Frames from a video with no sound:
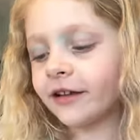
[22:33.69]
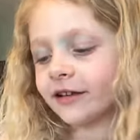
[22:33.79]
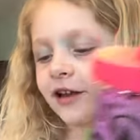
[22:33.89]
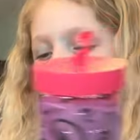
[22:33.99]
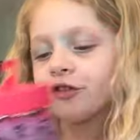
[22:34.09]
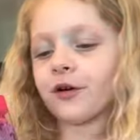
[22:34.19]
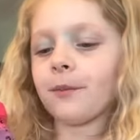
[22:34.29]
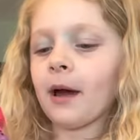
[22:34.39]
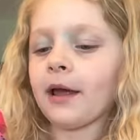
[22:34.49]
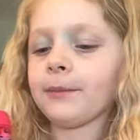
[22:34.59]
That's
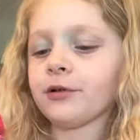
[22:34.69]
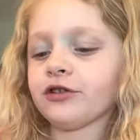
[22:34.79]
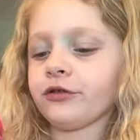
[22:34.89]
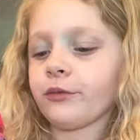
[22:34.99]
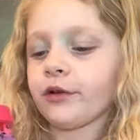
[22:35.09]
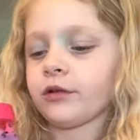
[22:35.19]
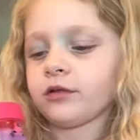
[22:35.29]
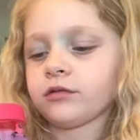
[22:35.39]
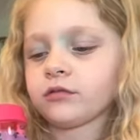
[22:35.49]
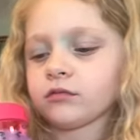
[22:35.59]
funny, hey?
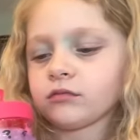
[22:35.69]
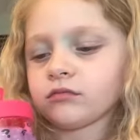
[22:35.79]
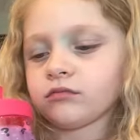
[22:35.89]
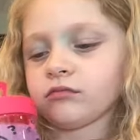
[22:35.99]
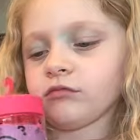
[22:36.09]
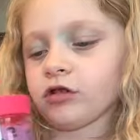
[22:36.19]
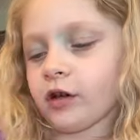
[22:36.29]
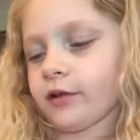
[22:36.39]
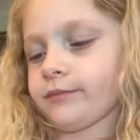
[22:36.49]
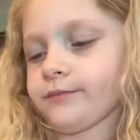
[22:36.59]
Oh
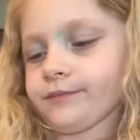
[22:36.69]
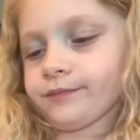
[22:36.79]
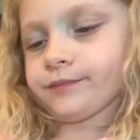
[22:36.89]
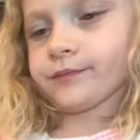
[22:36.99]
yeah, I see